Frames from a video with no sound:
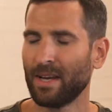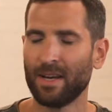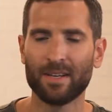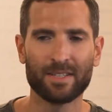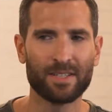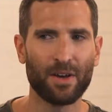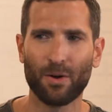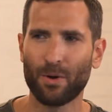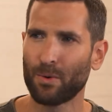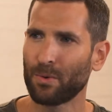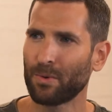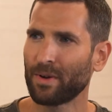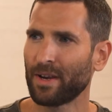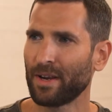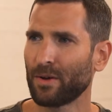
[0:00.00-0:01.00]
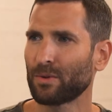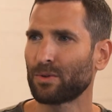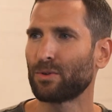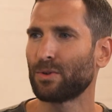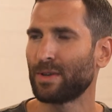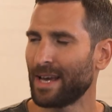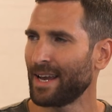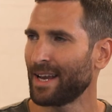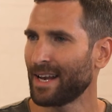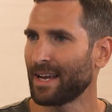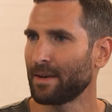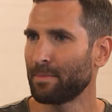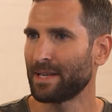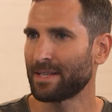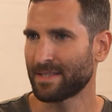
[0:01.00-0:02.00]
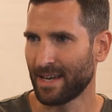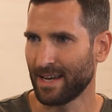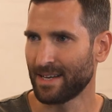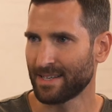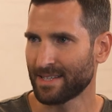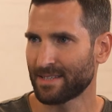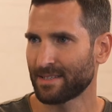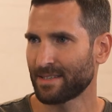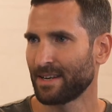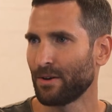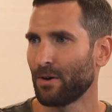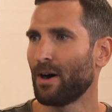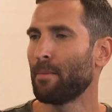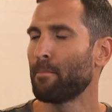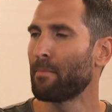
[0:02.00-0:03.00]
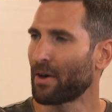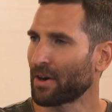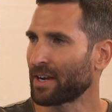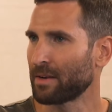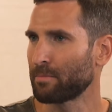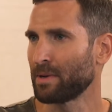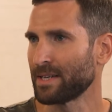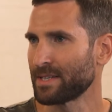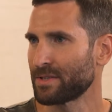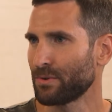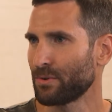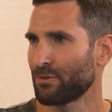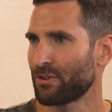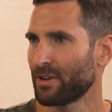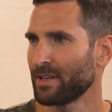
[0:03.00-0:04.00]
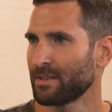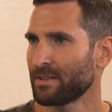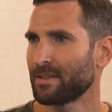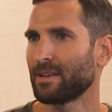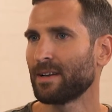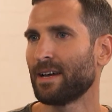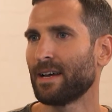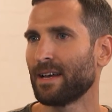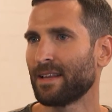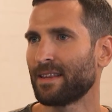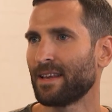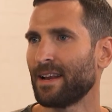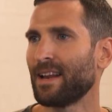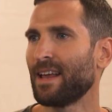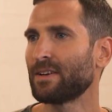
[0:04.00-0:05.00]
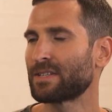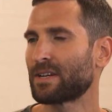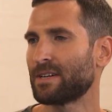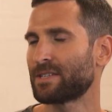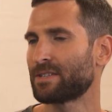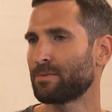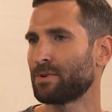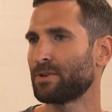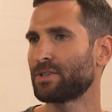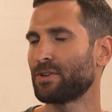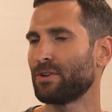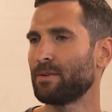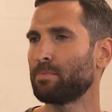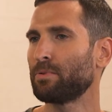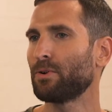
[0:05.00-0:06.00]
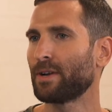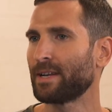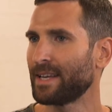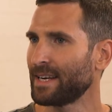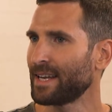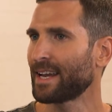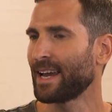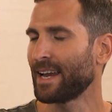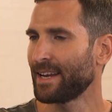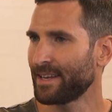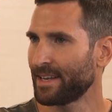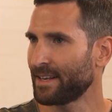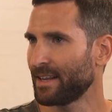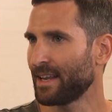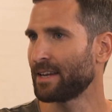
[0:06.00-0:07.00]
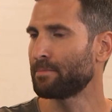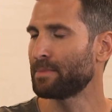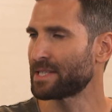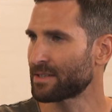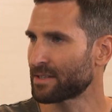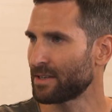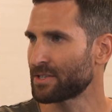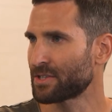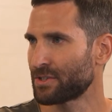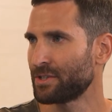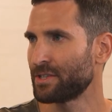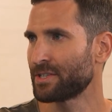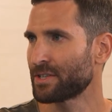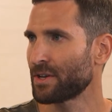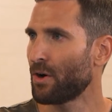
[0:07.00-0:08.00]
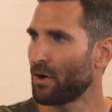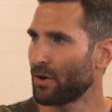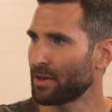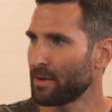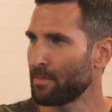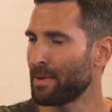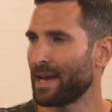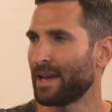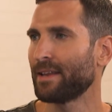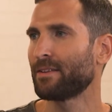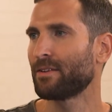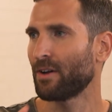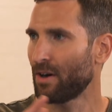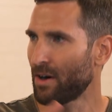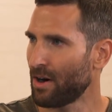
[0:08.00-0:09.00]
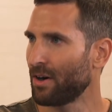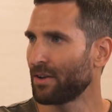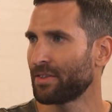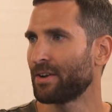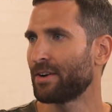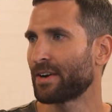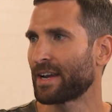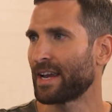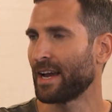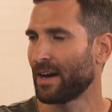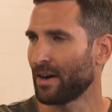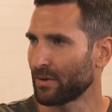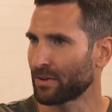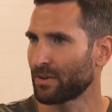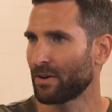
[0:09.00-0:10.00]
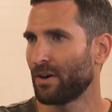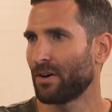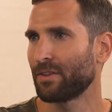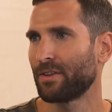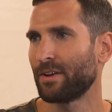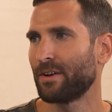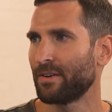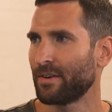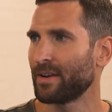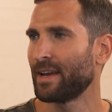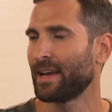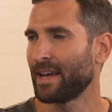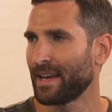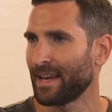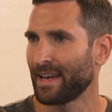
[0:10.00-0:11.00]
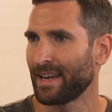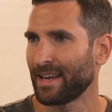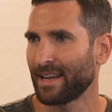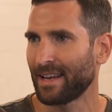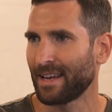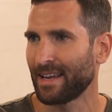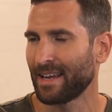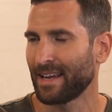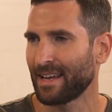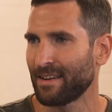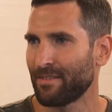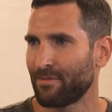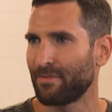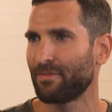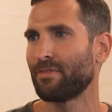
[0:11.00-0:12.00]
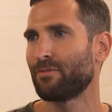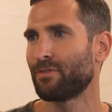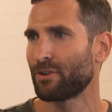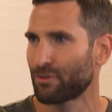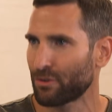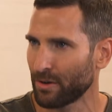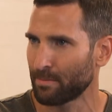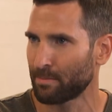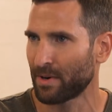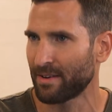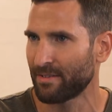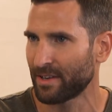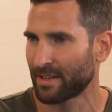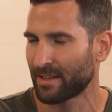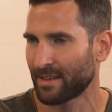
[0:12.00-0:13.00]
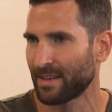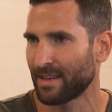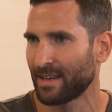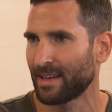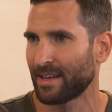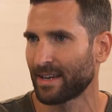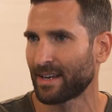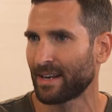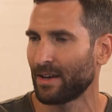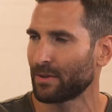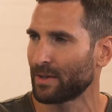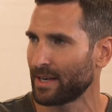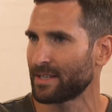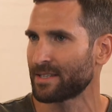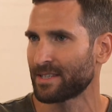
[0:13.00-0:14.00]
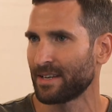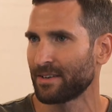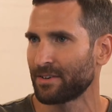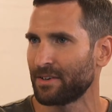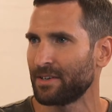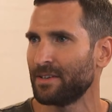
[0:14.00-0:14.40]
So today Lightbits has a marketplace solution that allows customers to deploy dedicated Lightbits clusters on demand, on their account, on their virtual private cloud data center.